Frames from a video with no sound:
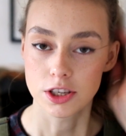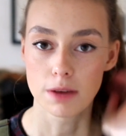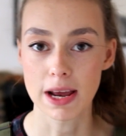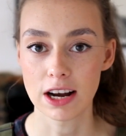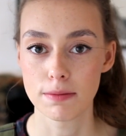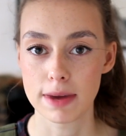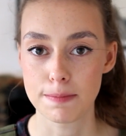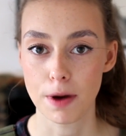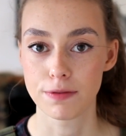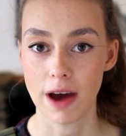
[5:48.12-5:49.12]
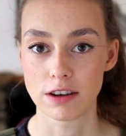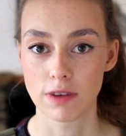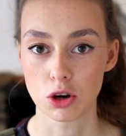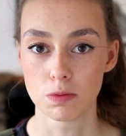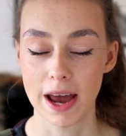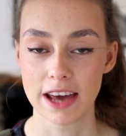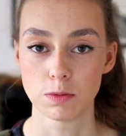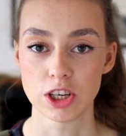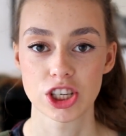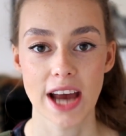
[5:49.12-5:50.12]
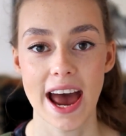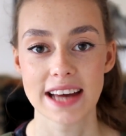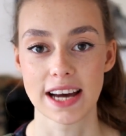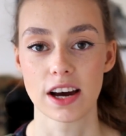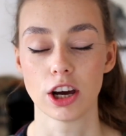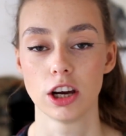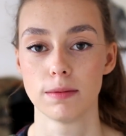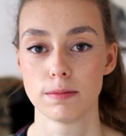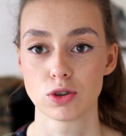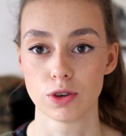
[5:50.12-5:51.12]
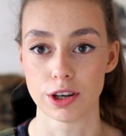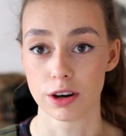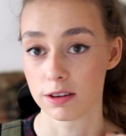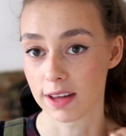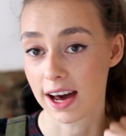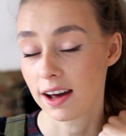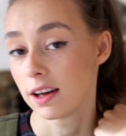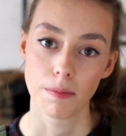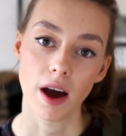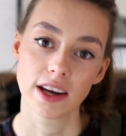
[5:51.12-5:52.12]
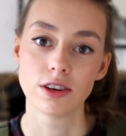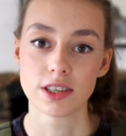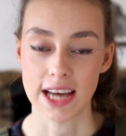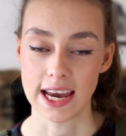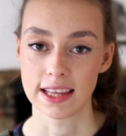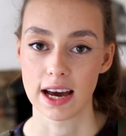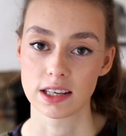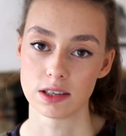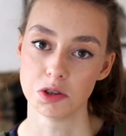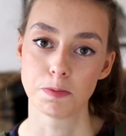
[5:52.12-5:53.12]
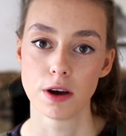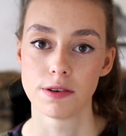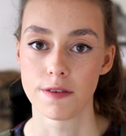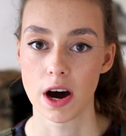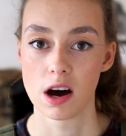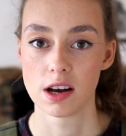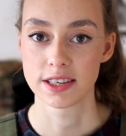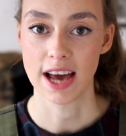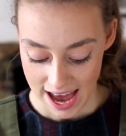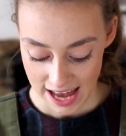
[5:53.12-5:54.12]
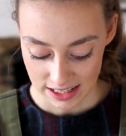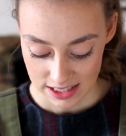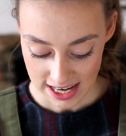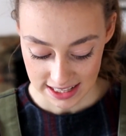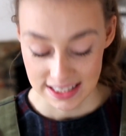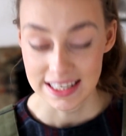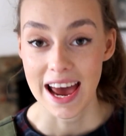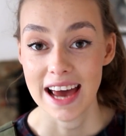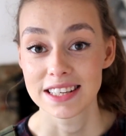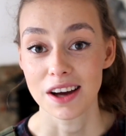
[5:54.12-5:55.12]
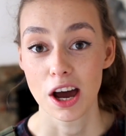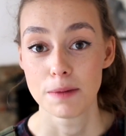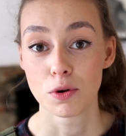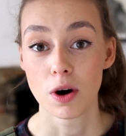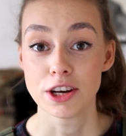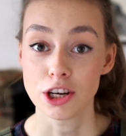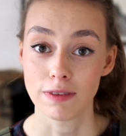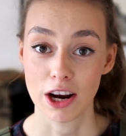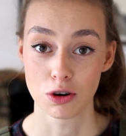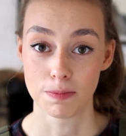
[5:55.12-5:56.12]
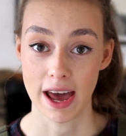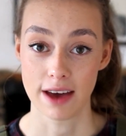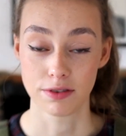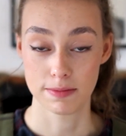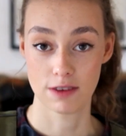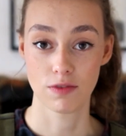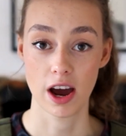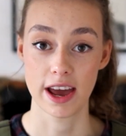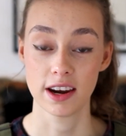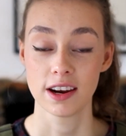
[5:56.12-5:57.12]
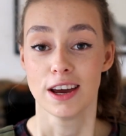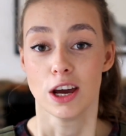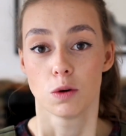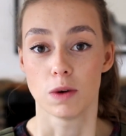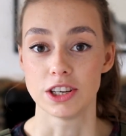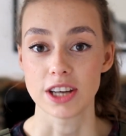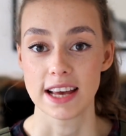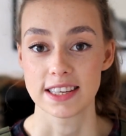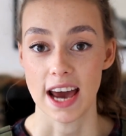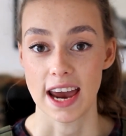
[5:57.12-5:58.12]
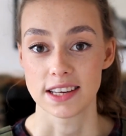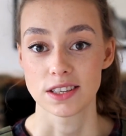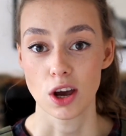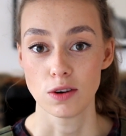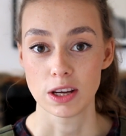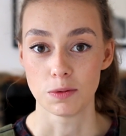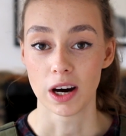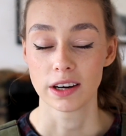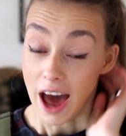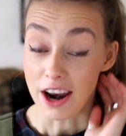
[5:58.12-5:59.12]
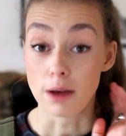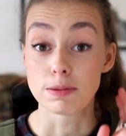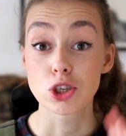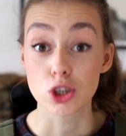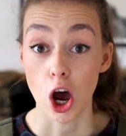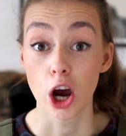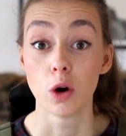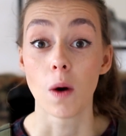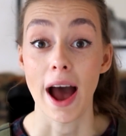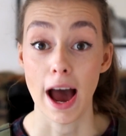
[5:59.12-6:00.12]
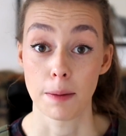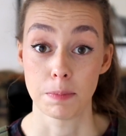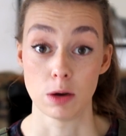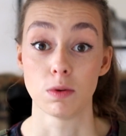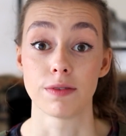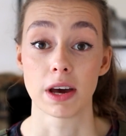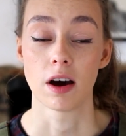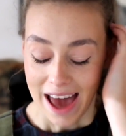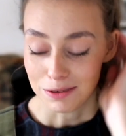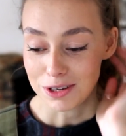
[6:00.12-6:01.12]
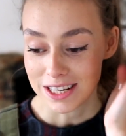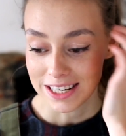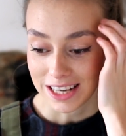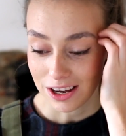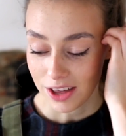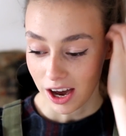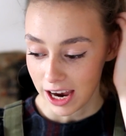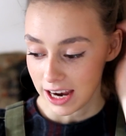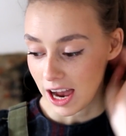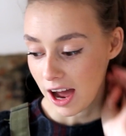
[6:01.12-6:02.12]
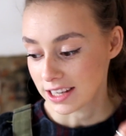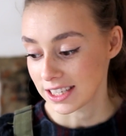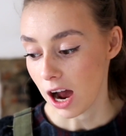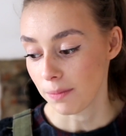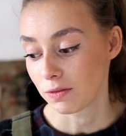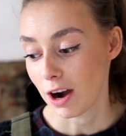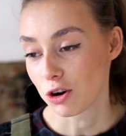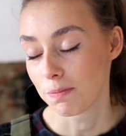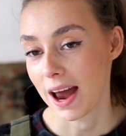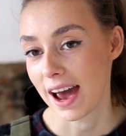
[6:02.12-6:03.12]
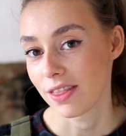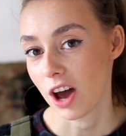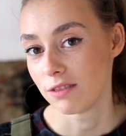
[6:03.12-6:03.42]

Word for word: so Amelia and me both had a record player that we shared at home, I'm sure you know that, but I couldn't take that because it was both of ours, and instead I bought a new record player for me and Ryan, which is a Sony one, and I'm so happy with it. And it wasn't until that I set up the record player that